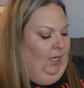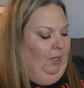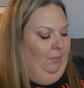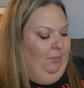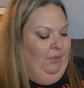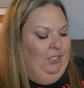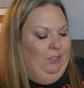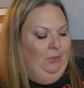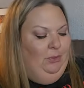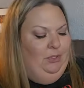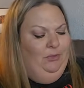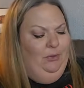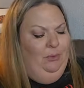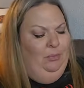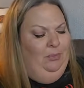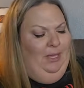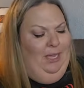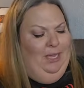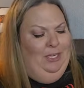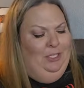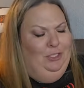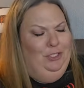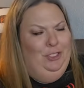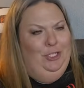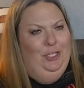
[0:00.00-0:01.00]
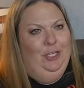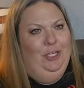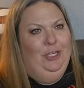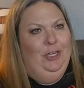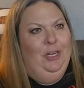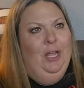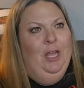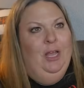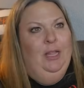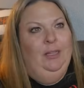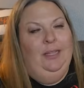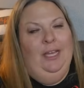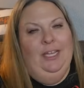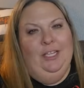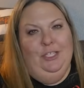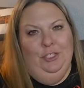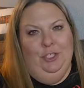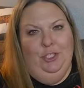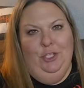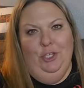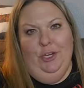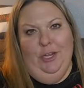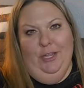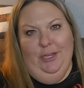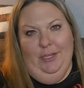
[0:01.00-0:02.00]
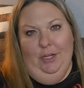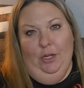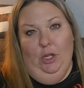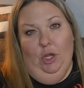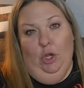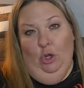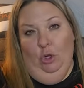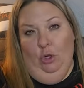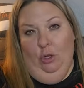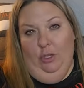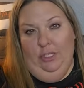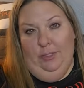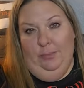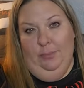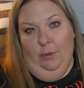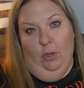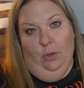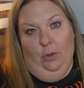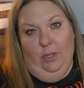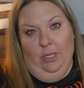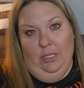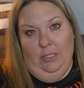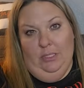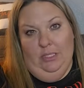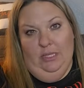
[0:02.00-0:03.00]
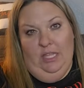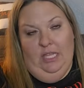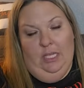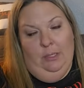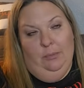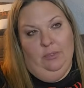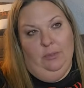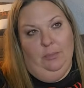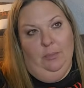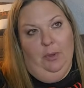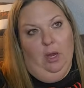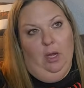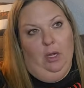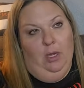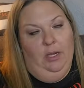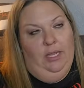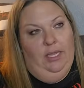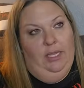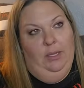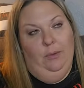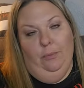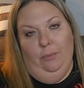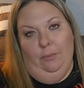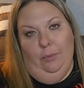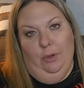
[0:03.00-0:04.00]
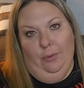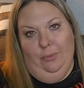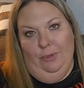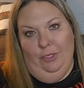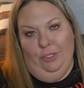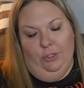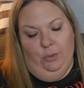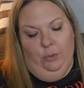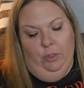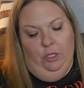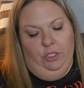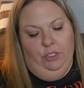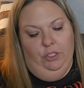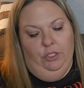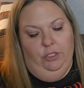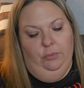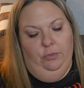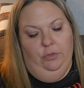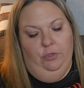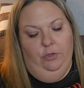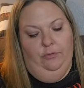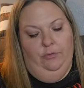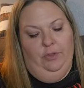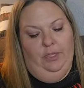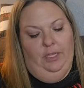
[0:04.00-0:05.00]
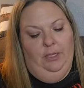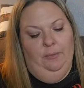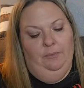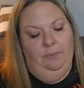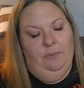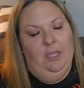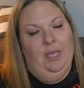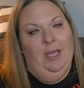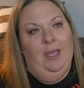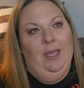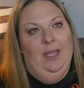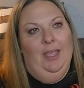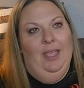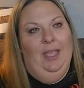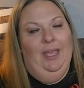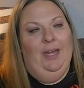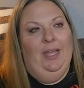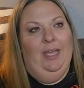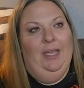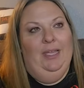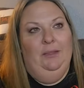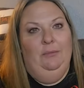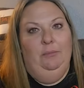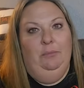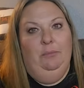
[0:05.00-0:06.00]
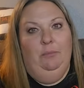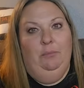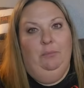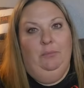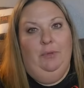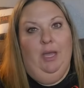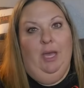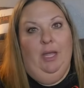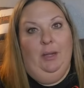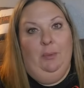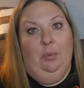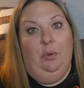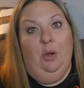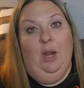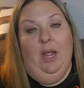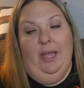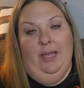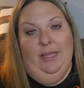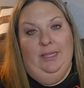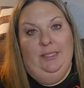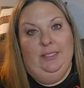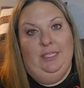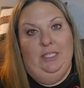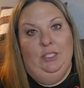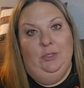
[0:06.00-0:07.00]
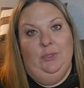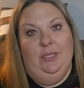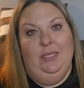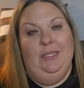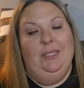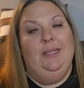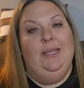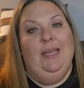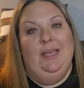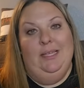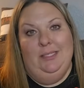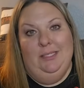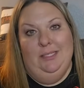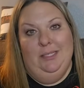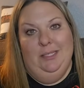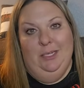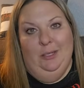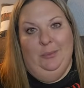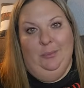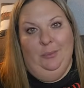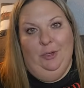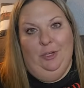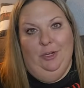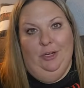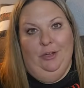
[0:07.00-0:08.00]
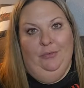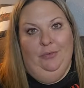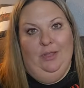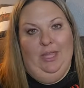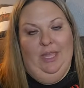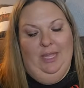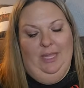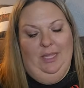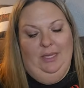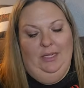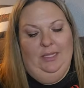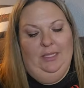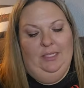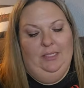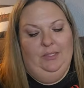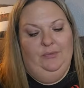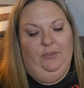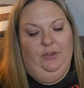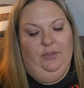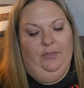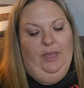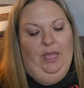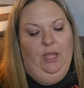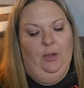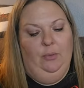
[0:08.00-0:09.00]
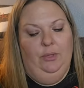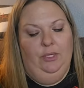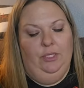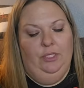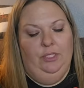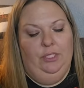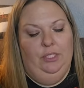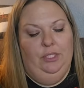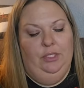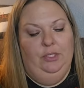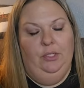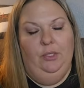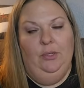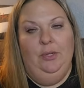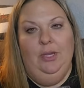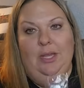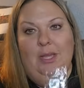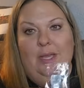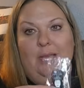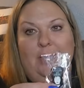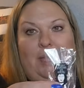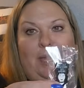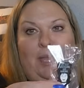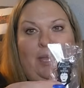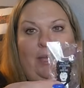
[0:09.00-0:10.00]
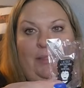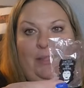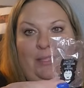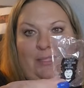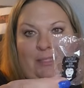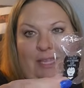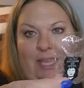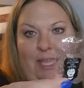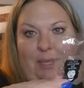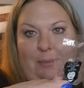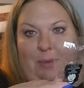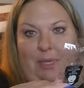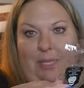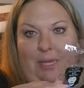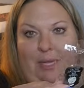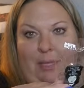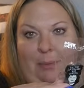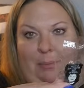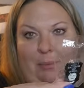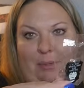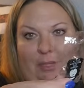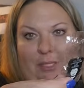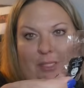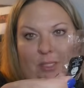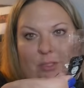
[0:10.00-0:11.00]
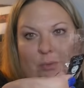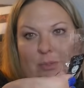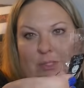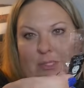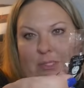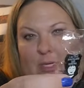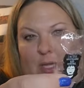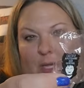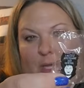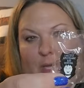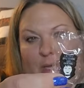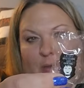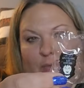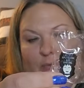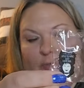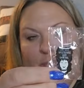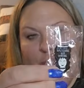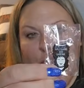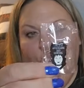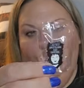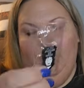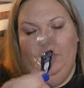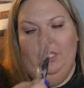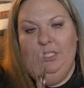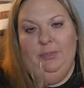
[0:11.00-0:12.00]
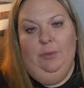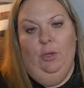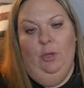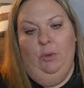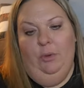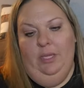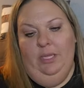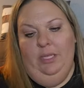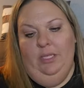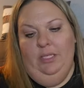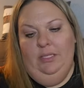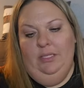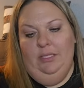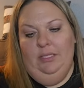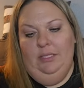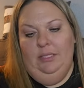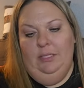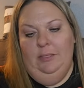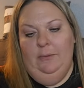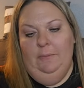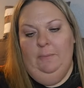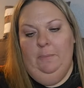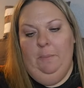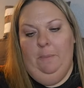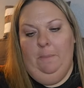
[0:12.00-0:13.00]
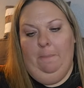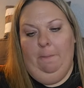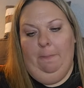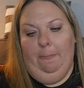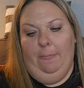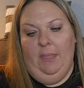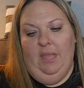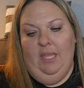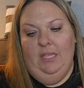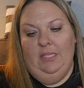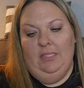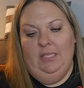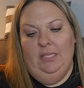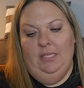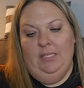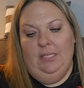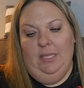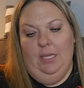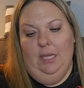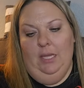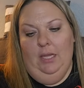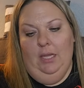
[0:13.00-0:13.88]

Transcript: This was from last year. Last year I did a Hocus Pocus themed party where we just watched a movie, and I got a prize because we did guess the number of candies for that one too. And this came in it, but this was not from Hocus Pocus. It says,